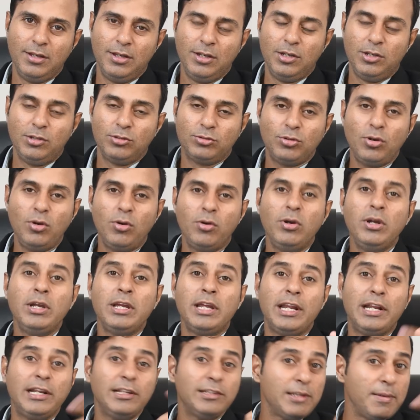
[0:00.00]
So,
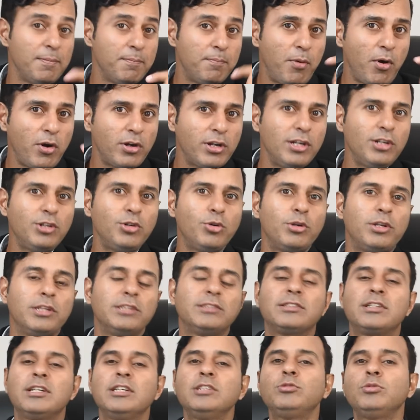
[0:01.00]
it is important to
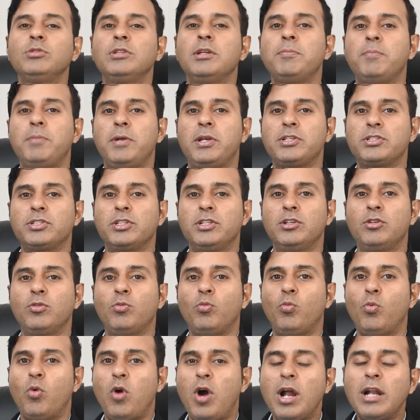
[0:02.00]
discuss with the patient
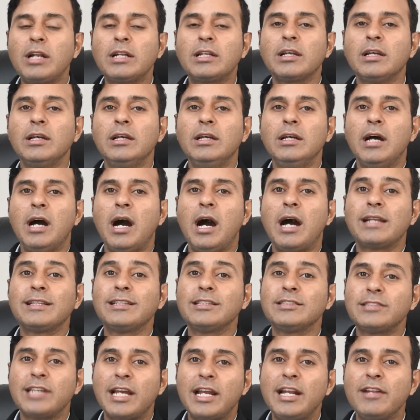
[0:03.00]
what are
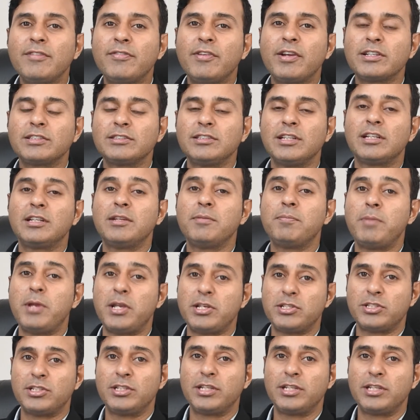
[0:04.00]
the side effects that the patient